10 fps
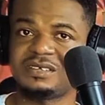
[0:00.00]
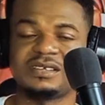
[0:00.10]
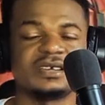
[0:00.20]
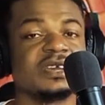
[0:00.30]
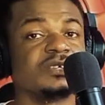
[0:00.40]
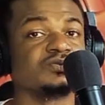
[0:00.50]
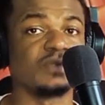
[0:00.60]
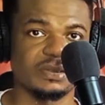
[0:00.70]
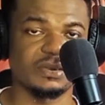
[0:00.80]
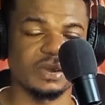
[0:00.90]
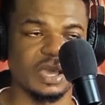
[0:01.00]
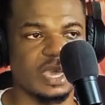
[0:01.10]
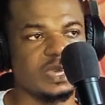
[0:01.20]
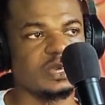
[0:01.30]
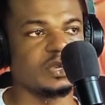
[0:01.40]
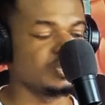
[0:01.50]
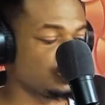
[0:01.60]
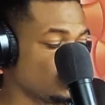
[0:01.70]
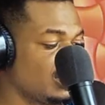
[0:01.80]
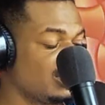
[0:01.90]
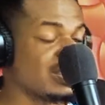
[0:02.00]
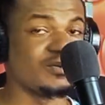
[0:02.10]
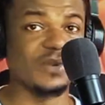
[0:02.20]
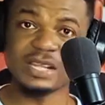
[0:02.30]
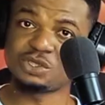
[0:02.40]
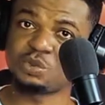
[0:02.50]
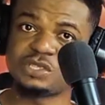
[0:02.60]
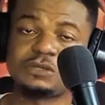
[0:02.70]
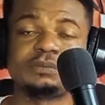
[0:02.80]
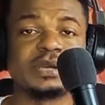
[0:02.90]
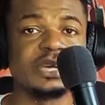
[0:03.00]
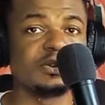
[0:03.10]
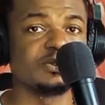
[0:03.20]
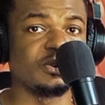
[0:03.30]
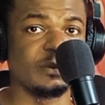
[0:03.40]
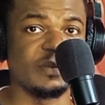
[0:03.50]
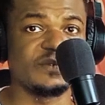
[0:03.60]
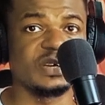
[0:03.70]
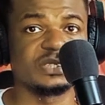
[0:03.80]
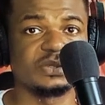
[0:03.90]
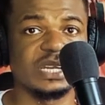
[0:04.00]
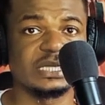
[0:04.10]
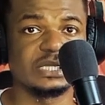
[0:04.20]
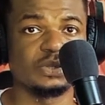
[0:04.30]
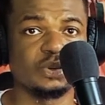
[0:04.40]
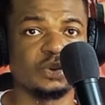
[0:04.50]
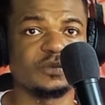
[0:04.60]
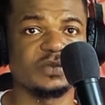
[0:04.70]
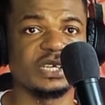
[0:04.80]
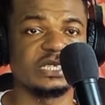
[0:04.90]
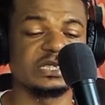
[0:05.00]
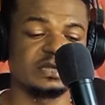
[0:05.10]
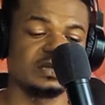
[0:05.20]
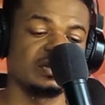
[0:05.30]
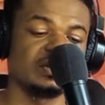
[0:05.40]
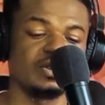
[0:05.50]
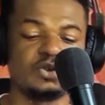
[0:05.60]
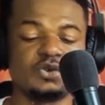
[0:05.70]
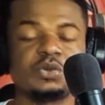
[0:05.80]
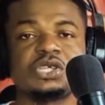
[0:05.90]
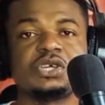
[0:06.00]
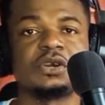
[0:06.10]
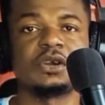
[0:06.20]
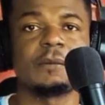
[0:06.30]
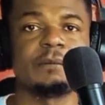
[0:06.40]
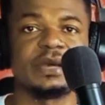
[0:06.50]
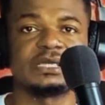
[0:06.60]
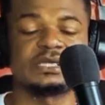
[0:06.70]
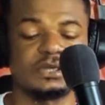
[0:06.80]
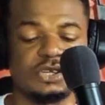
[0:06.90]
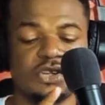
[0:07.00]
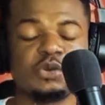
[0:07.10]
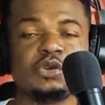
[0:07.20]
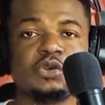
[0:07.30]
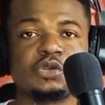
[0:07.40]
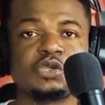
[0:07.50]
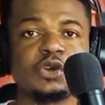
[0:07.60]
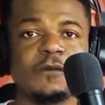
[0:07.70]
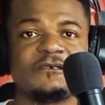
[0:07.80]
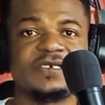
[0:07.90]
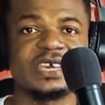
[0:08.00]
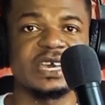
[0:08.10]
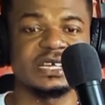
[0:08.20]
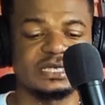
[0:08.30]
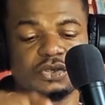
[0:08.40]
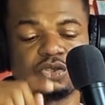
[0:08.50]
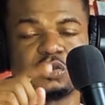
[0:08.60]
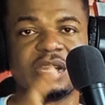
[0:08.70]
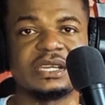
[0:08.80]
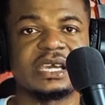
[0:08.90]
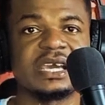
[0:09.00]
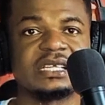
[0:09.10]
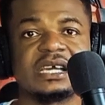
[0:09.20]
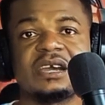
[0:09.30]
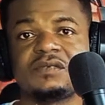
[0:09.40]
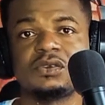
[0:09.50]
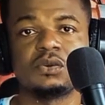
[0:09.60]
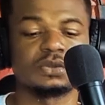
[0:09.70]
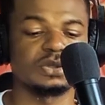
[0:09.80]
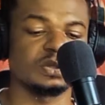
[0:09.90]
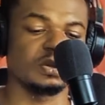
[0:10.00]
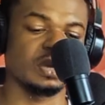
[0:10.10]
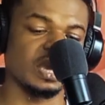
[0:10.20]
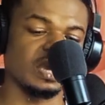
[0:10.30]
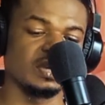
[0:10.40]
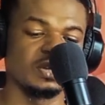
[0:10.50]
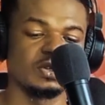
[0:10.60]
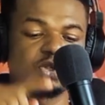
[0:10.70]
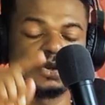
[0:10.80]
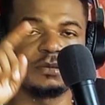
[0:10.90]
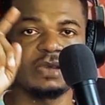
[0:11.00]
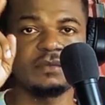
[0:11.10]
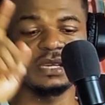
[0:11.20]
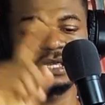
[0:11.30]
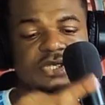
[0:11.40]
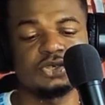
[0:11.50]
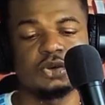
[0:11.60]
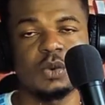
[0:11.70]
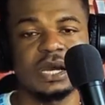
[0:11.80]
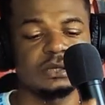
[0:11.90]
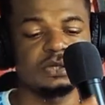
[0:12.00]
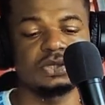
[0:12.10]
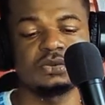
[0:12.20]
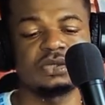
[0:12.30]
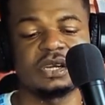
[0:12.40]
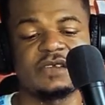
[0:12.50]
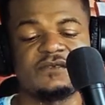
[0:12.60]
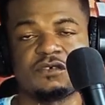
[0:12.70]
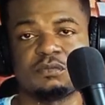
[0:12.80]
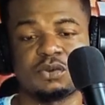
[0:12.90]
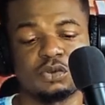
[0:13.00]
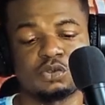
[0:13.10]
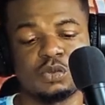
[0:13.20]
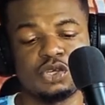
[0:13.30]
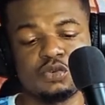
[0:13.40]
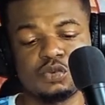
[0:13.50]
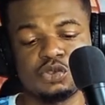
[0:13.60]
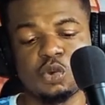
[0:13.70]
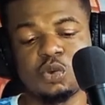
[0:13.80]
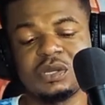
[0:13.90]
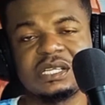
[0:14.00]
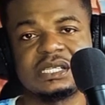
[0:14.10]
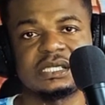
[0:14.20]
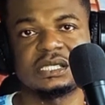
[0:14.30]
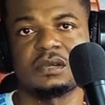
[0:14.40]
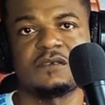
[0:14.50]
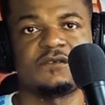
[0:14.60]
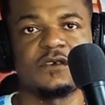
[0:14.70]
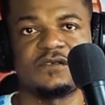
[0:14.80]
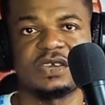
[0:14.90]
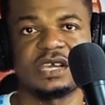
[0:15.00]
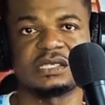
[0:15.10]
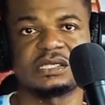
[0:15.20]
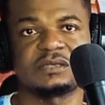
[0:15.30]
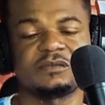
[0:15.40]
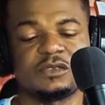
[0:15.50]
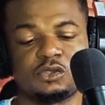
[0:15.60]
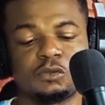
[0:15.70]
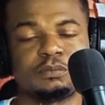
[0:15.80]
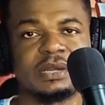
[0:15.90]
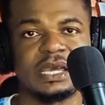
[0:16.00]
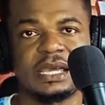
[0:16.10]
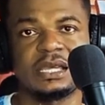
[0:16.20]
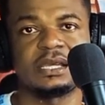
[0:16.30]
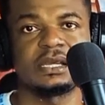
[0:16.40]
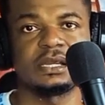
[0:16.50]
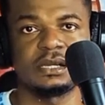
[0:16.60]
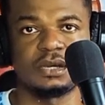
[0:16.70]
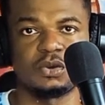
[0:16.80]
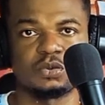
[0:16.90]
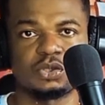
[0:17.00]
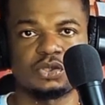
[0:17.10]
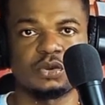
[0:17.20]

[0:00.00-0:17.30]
It is wrong. Okay, so the right way to play your do re mi fa sol la ti do is using your numbers, using your fingers to indicate every note. Okay, so maybe this is your 1 2 3 4 because we use only these 4 fingers to play the notes.